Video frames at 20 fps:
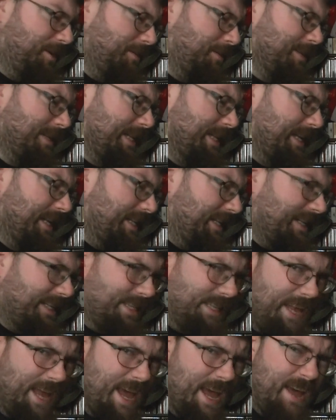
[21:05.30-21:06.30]
it
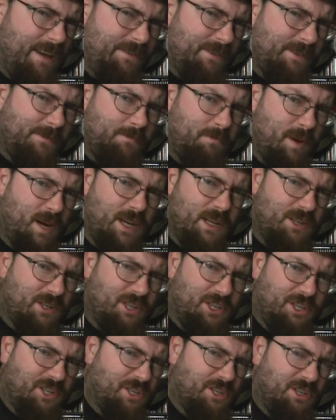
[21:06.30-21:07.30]
doesn't have as
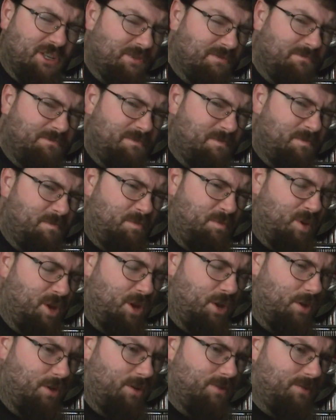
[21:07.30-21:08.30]
much
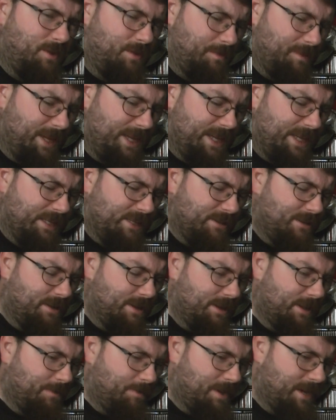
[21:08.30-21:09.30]
new for me, so I'm
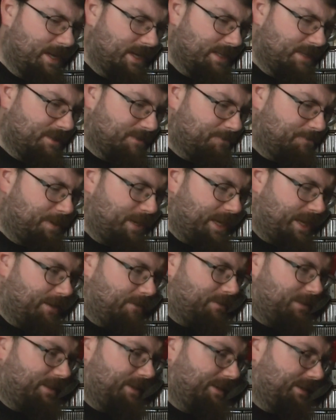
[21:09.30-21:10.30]
going to probably just pick
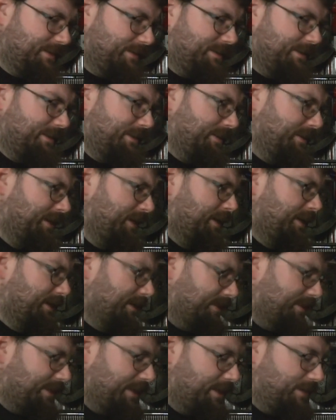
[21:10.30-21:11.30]
out things to
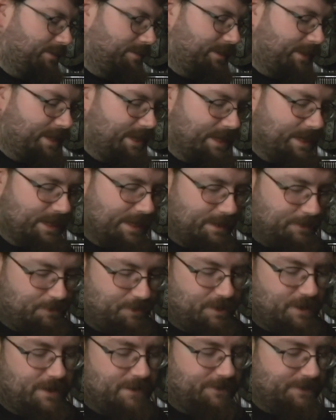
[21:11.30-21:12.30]
sell and kind of get
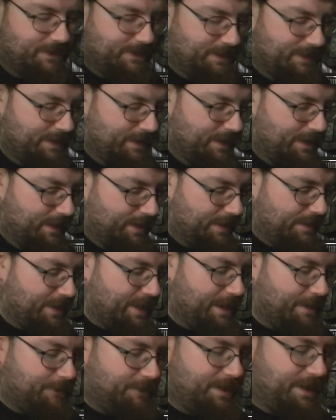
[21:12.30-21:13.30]
profit
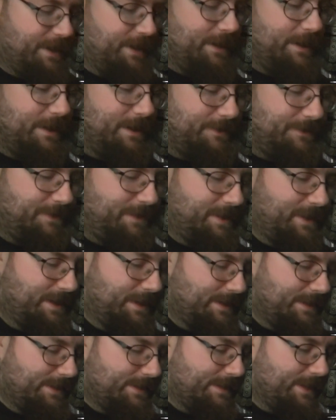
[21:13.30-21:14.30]
that way off
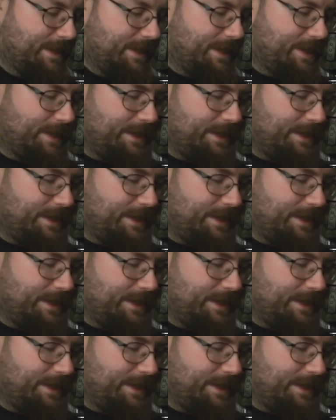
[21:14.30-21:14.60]
things that